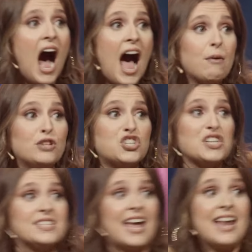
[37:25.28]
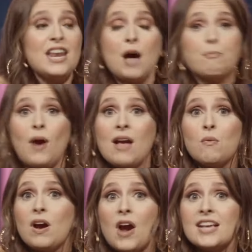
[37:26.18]
I would just end up right
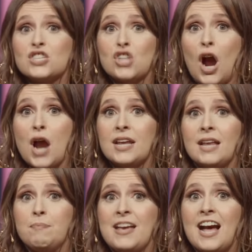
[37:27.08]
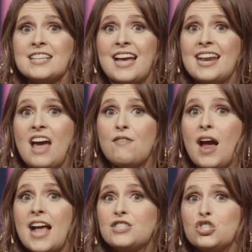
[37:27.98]
where I started because I never
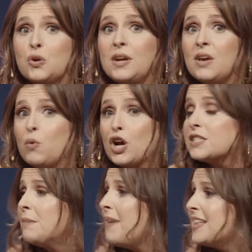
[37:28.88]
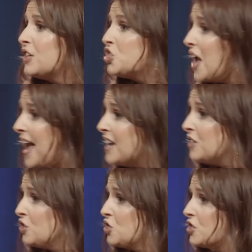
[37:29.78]
had to do any work to make the
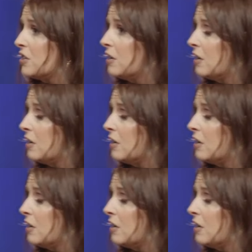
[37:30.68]
change.